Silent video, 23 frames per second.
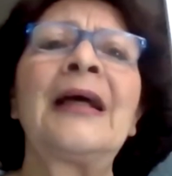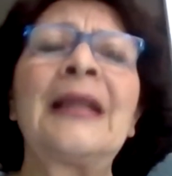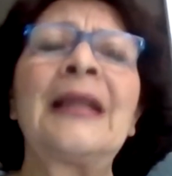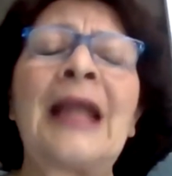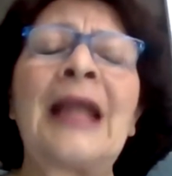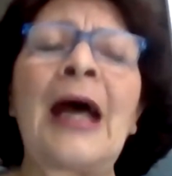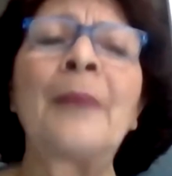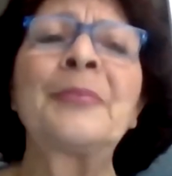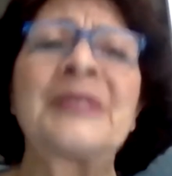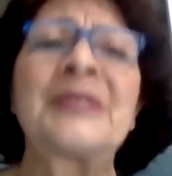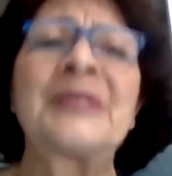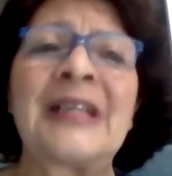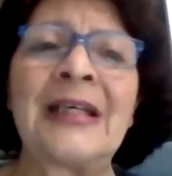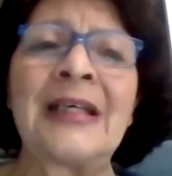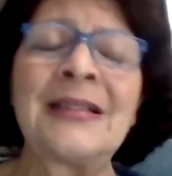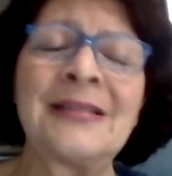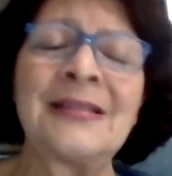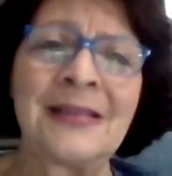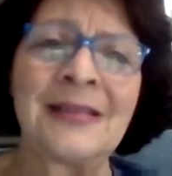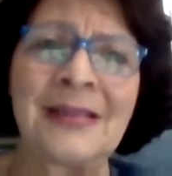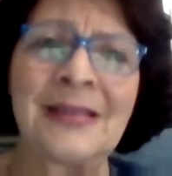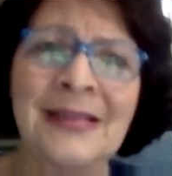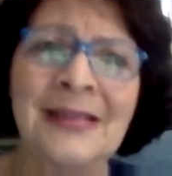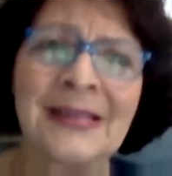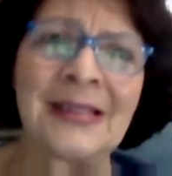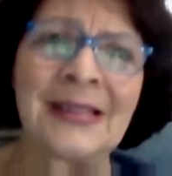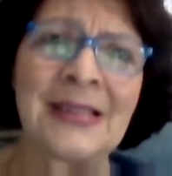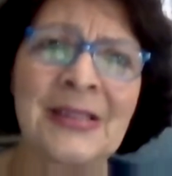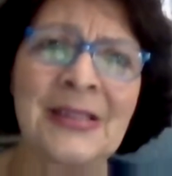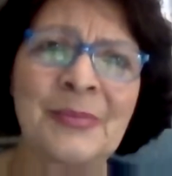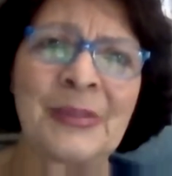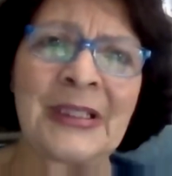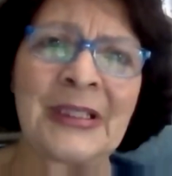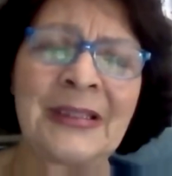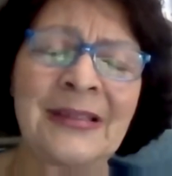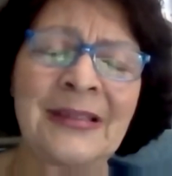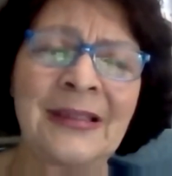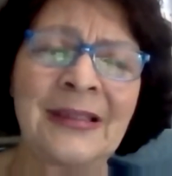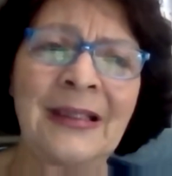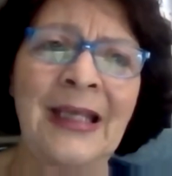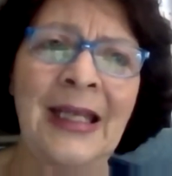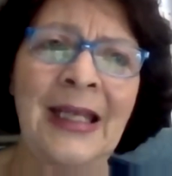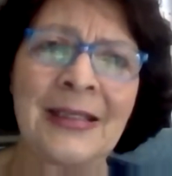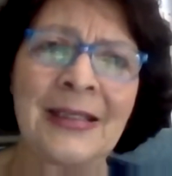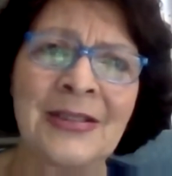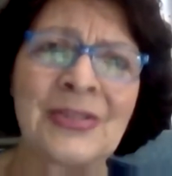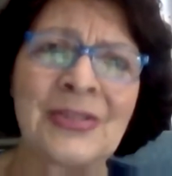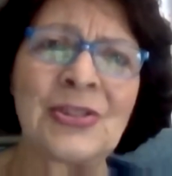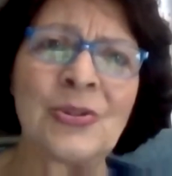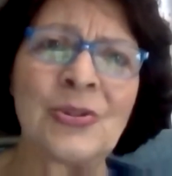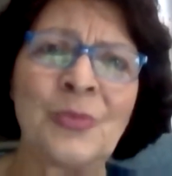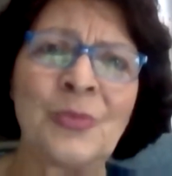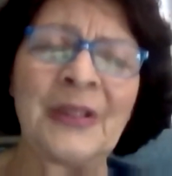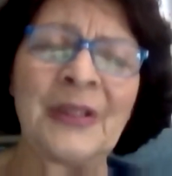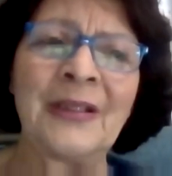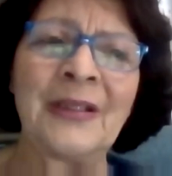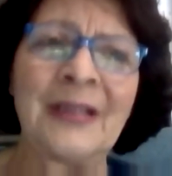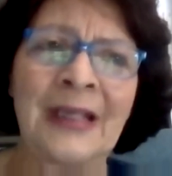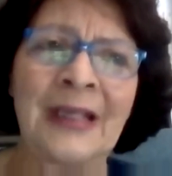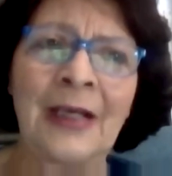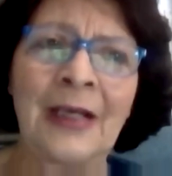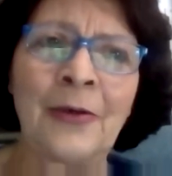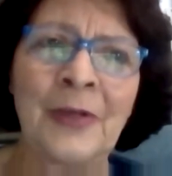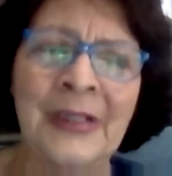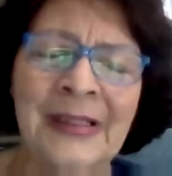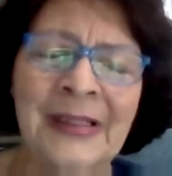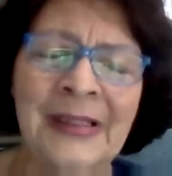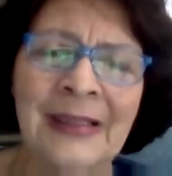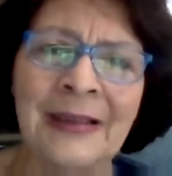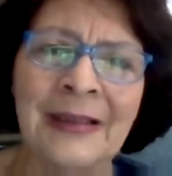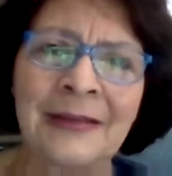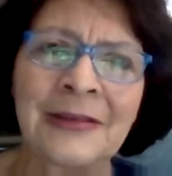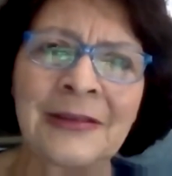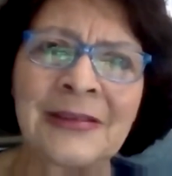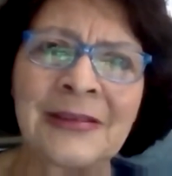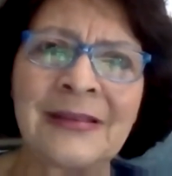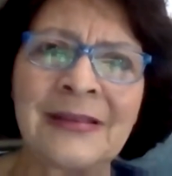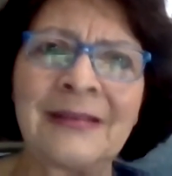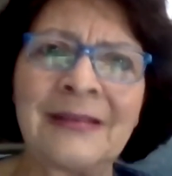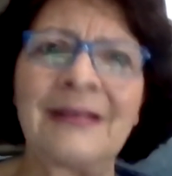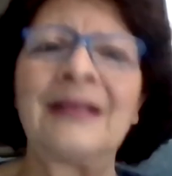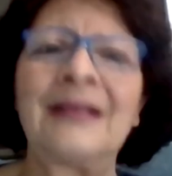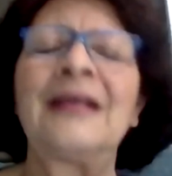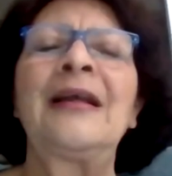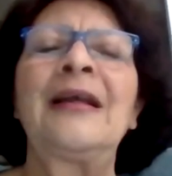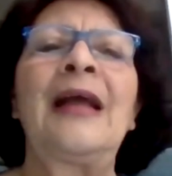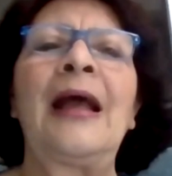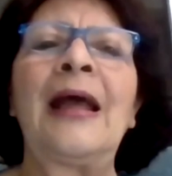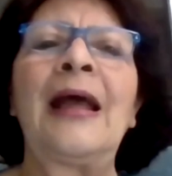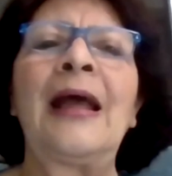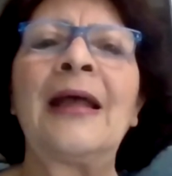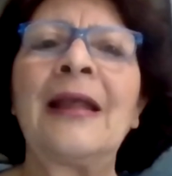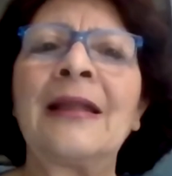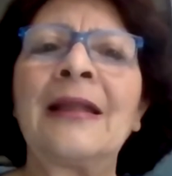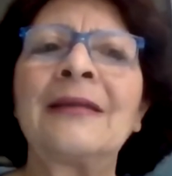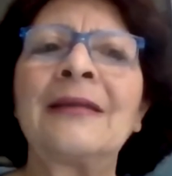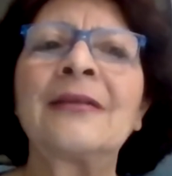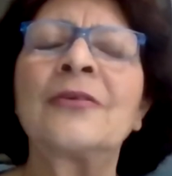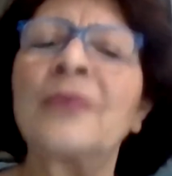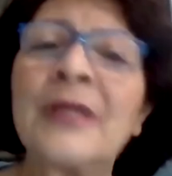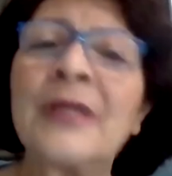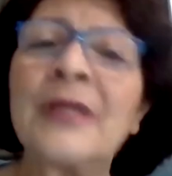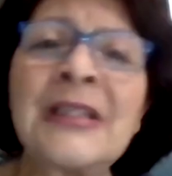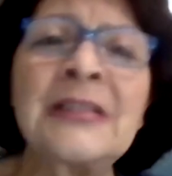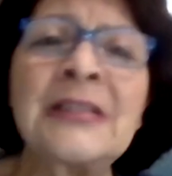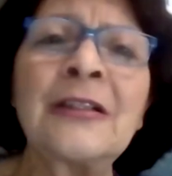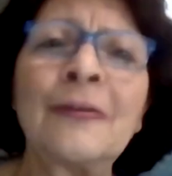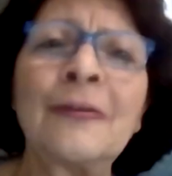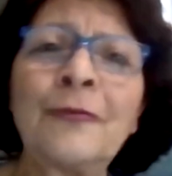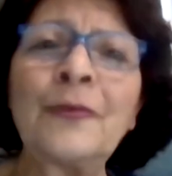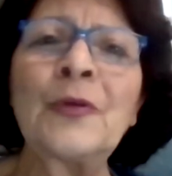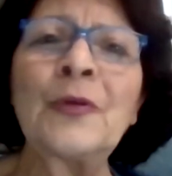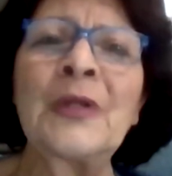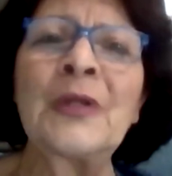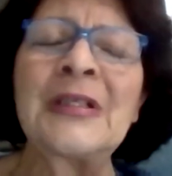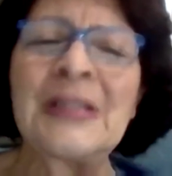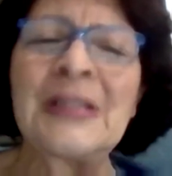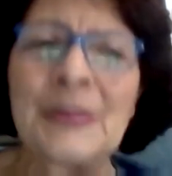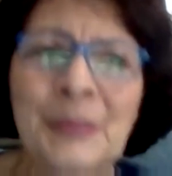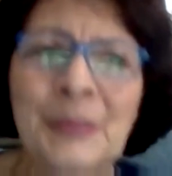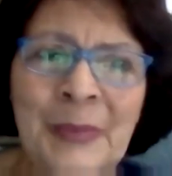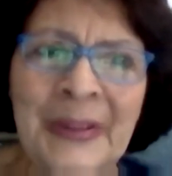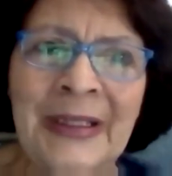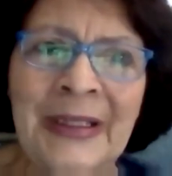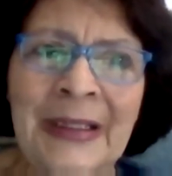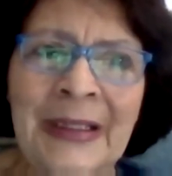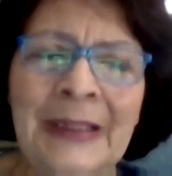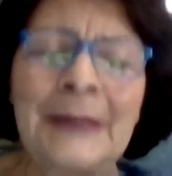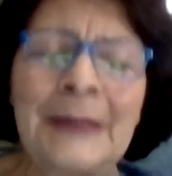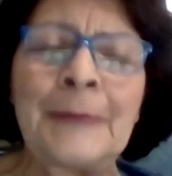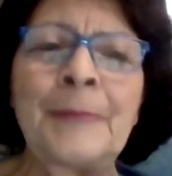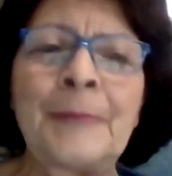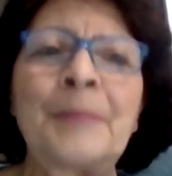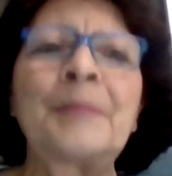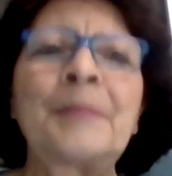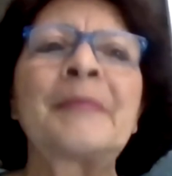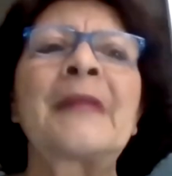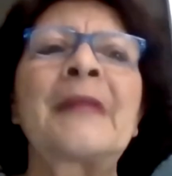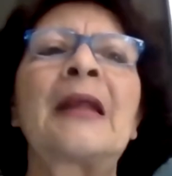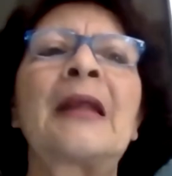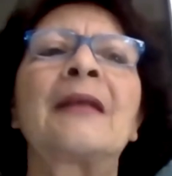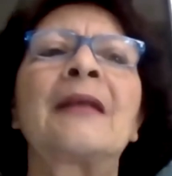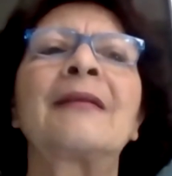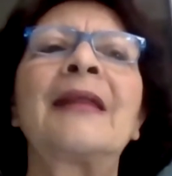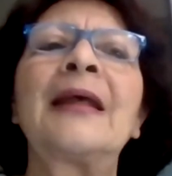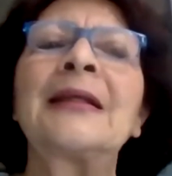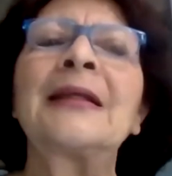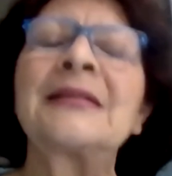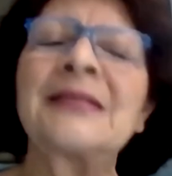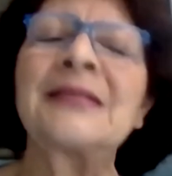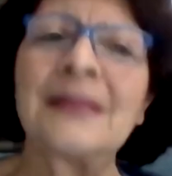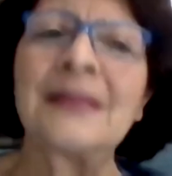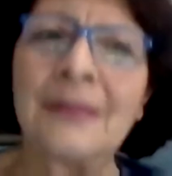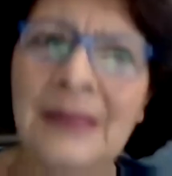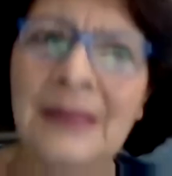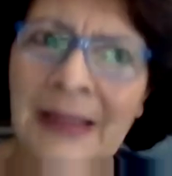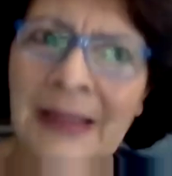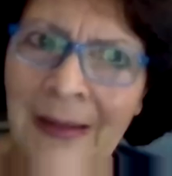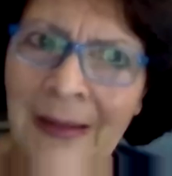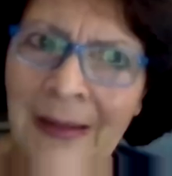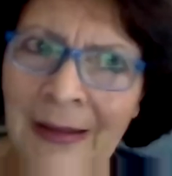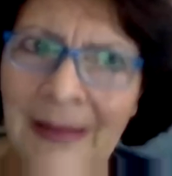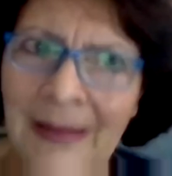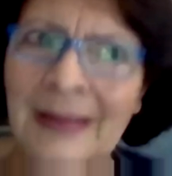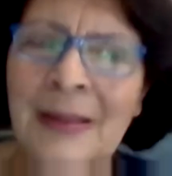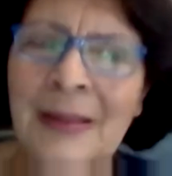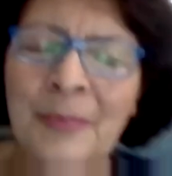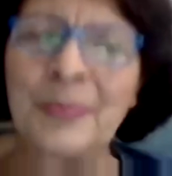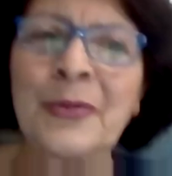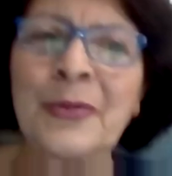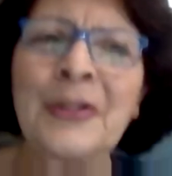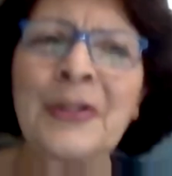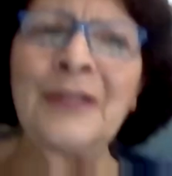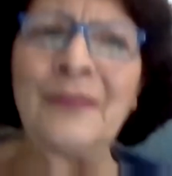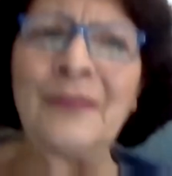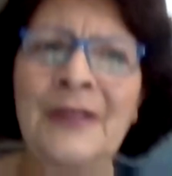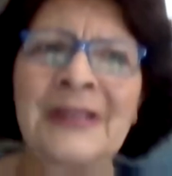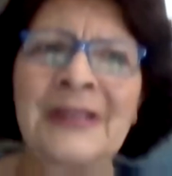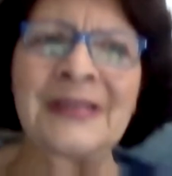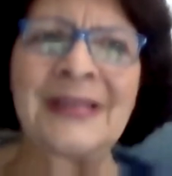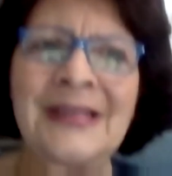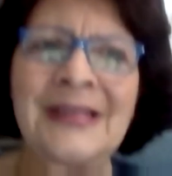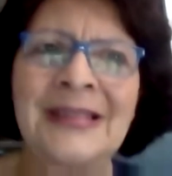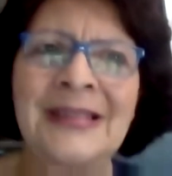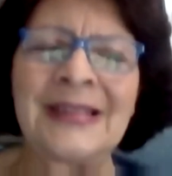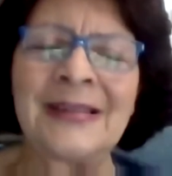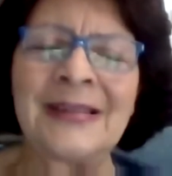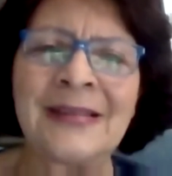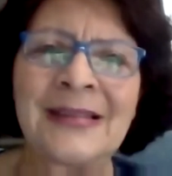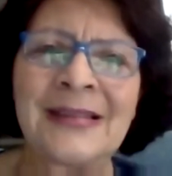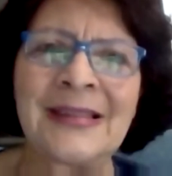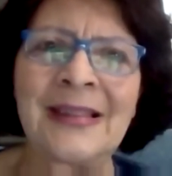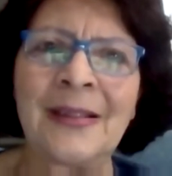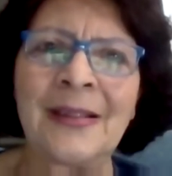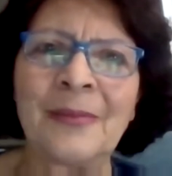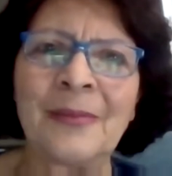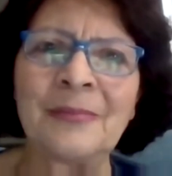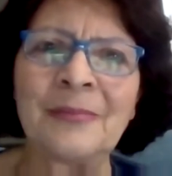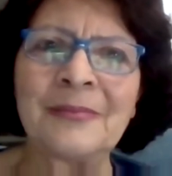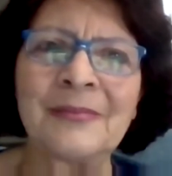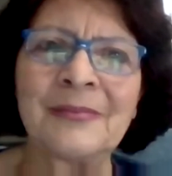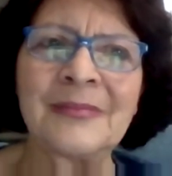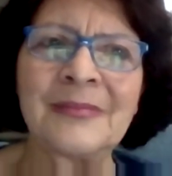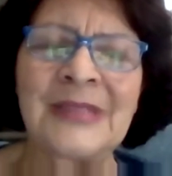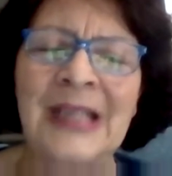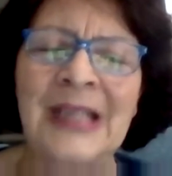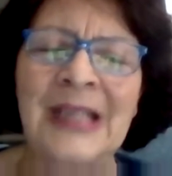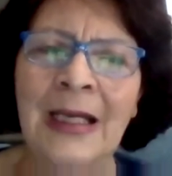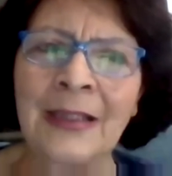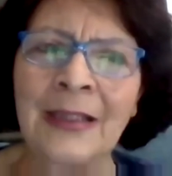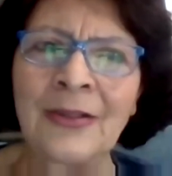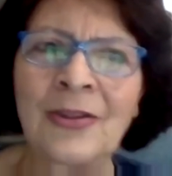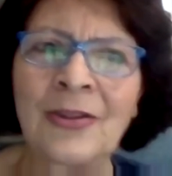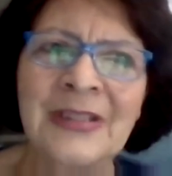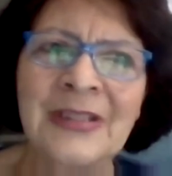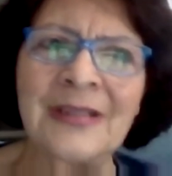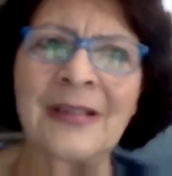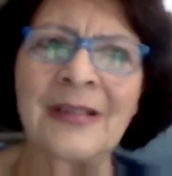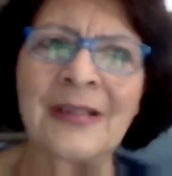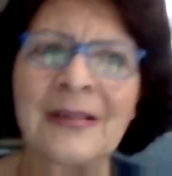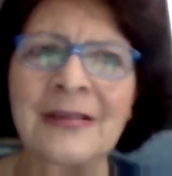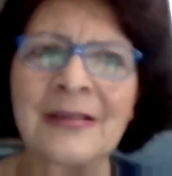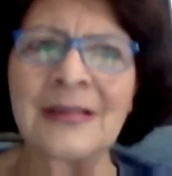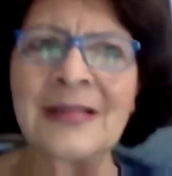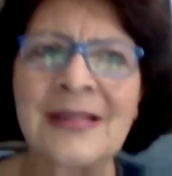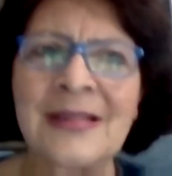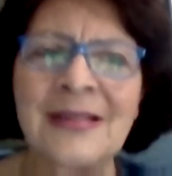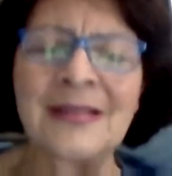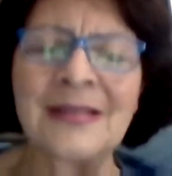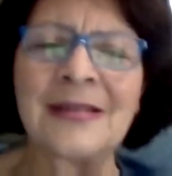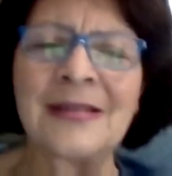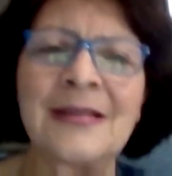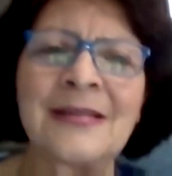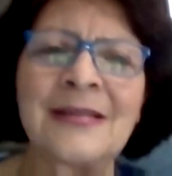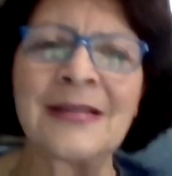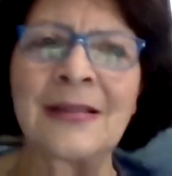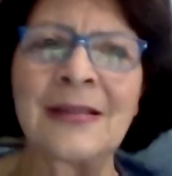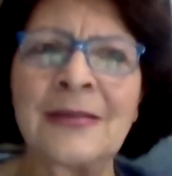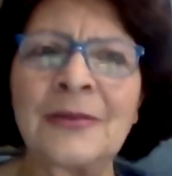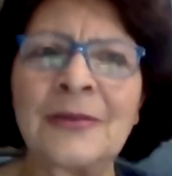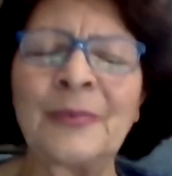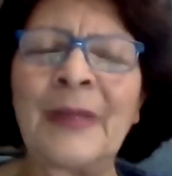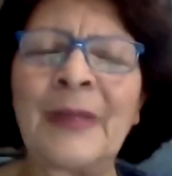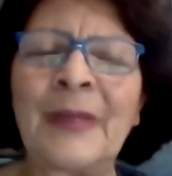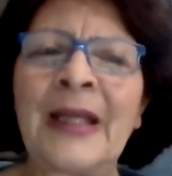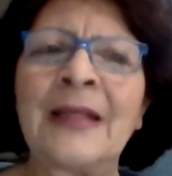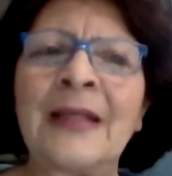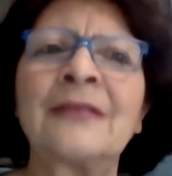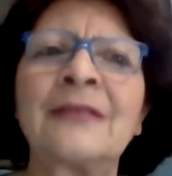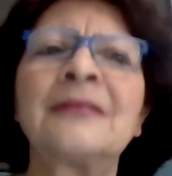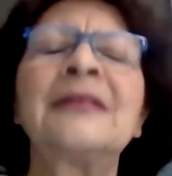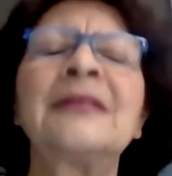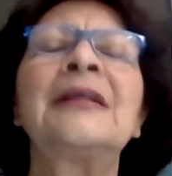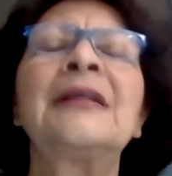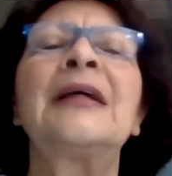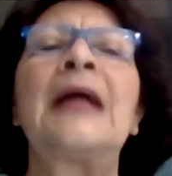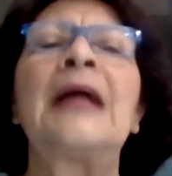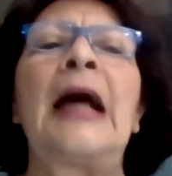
an updated assessment has to be carried out. And the reason for this being that in the previous DSM, Diagnostic and Statistical Manual,